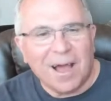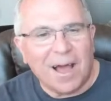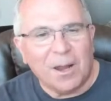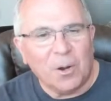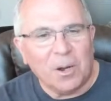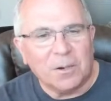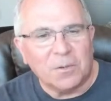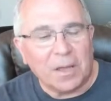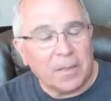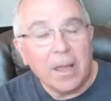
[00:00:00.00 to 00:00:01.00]
I don't
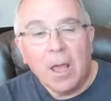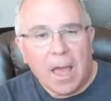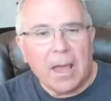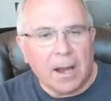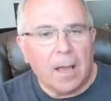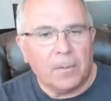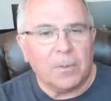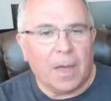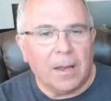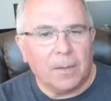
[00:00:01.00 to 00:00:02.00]
understand that. And
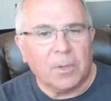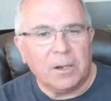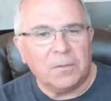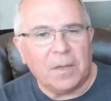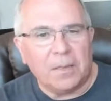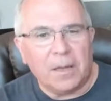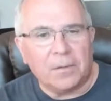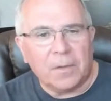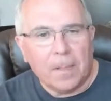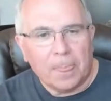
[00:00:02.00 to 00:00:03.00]
I'm going to say
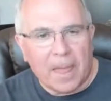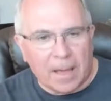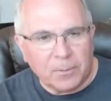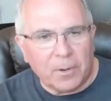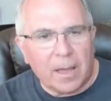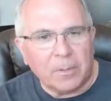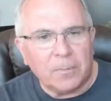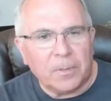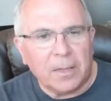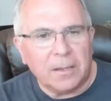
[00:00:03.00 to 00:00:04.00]
this, after having
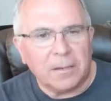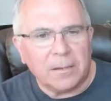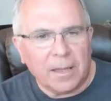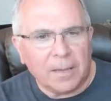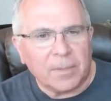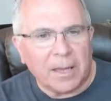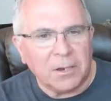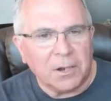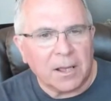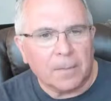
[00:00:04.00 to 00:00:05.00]
been to
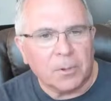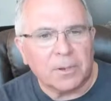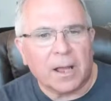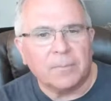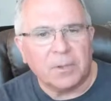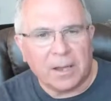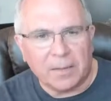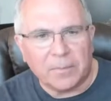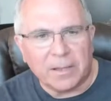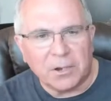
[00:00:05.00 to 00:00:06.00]
Hamcation a couple of times and
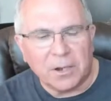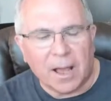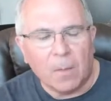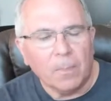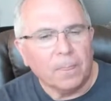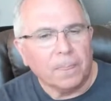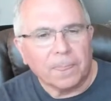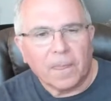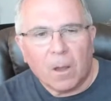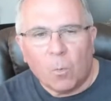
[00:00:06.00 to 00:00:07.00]
Hamvention now,
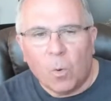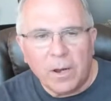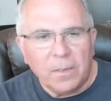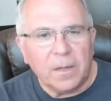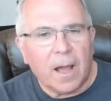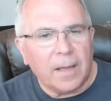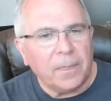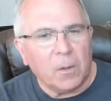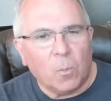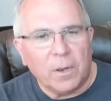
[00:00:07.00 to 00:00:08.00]
I
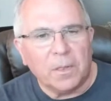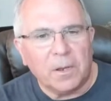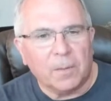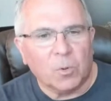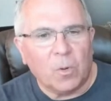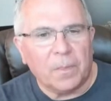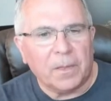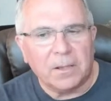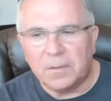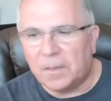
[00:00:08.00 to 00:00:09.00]
think one of the number one
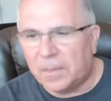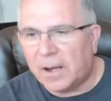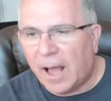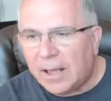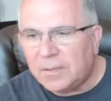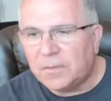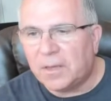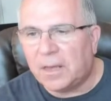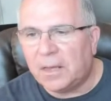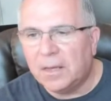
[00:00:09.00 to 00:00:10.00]
things that I
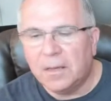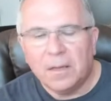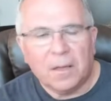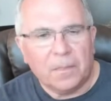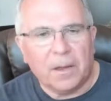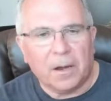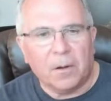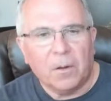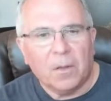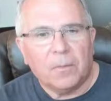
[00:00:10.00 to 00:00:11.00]
see
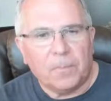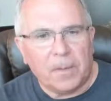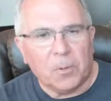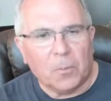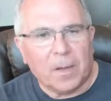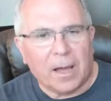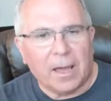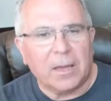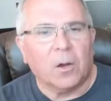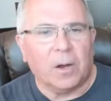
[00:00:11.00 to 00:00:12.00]
there people
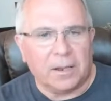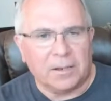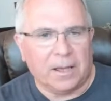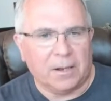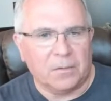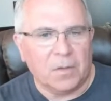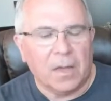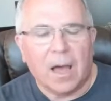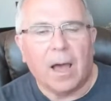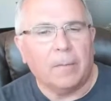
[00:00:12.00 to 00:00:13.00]
buying are antennas.
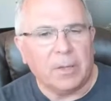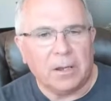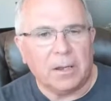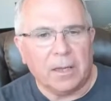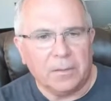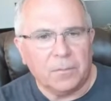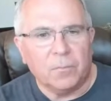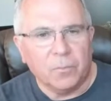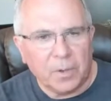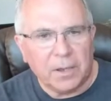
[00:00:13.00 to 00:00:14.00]
I mean, it
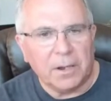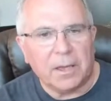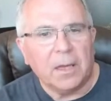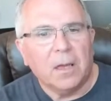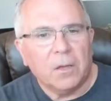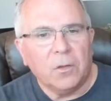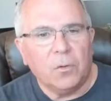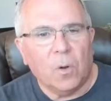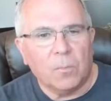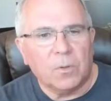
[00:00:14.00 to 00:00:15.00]
really,
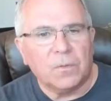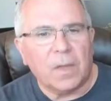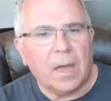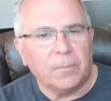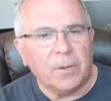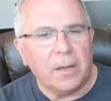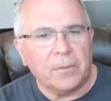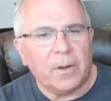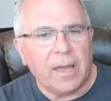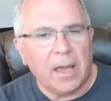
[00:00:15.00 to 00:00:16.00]
almost every
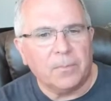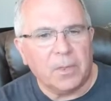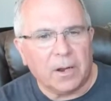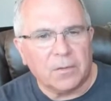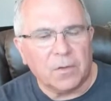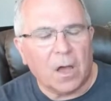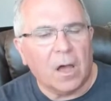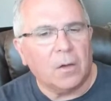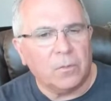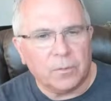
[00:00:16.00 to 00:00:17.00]
other ham that I
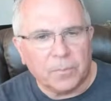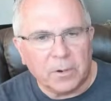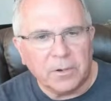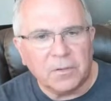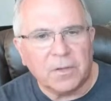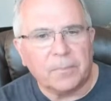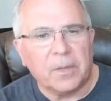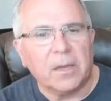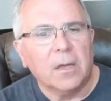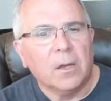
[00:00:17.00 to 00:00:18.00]
saw who had purchased
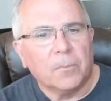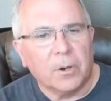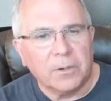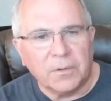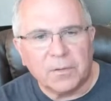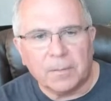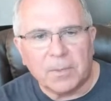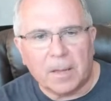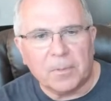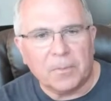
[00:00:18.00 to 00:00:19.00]
some
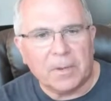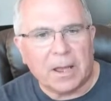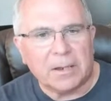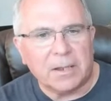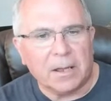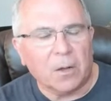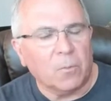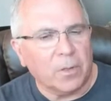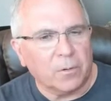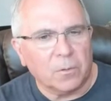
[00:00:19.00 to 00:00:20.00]
type of an antenna,
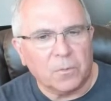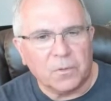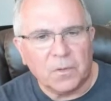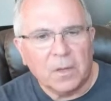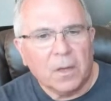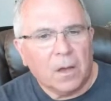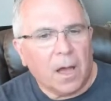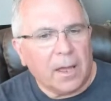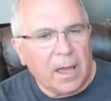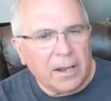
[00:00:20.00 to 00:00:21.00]
whether it was
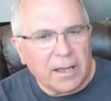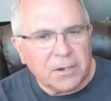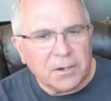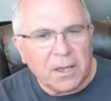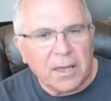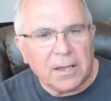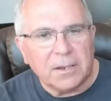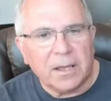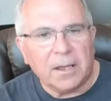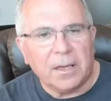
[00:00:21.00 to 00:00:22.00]
an HT
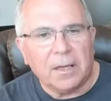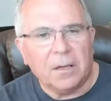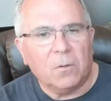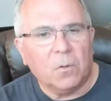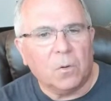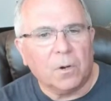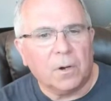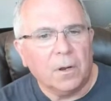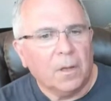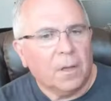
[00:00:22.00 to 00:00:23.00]
antenna
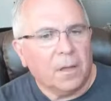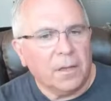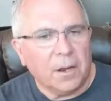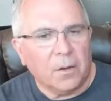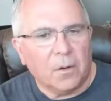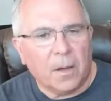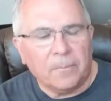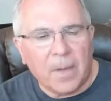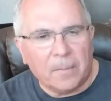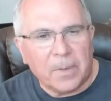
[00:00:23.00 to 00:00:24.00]
or,
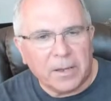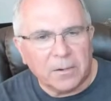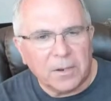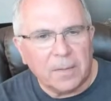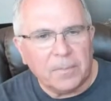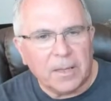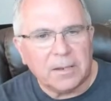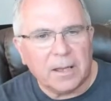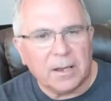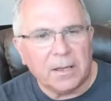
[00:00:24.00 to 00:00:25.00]
a bigger type
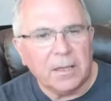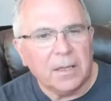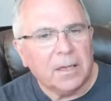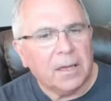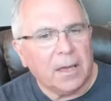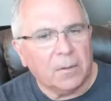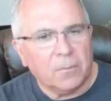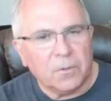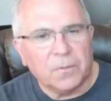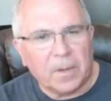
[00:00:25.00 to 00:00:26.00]
antenna. It
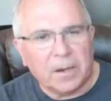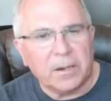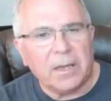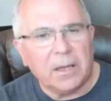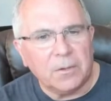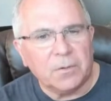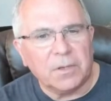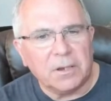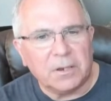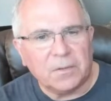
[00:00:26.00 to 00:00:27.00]
was very
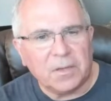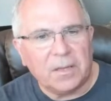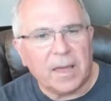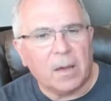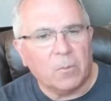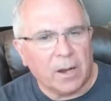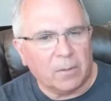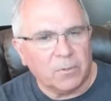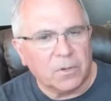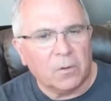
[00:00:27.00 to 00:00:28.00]
interesting to see that when I
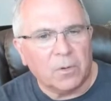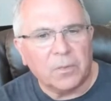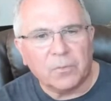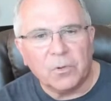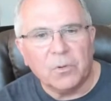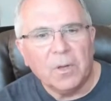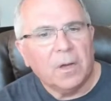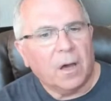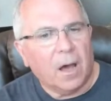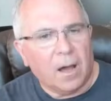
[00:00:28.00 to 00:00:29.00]
was going through
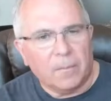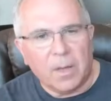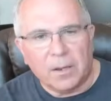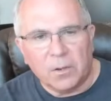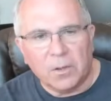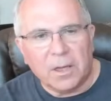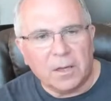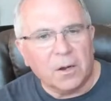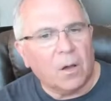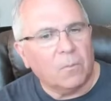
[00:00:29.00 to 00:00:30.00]
and looking
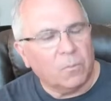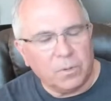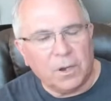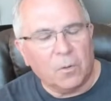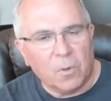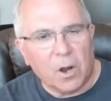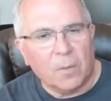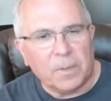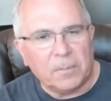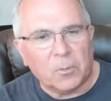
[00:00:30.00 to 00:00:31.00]
at all, what
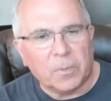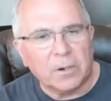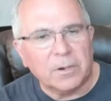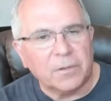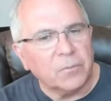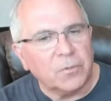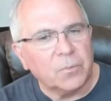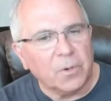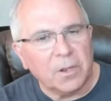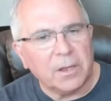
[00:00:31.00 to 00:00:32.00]
all people purchased. It was
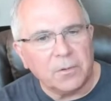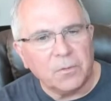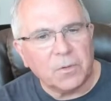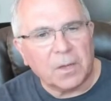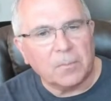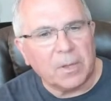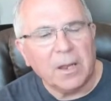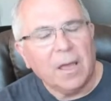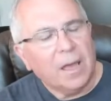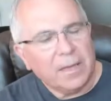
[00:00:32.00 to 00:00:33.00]
real interesting. But
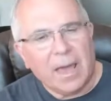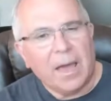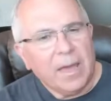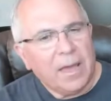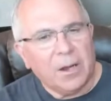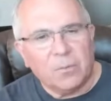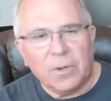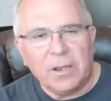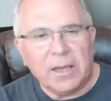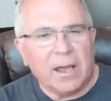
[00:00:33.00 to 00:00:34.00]
yeah, and it
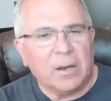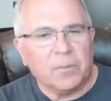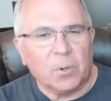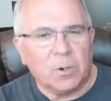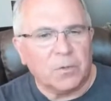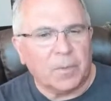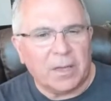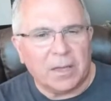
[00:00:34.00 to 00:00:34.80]
really kind of floors me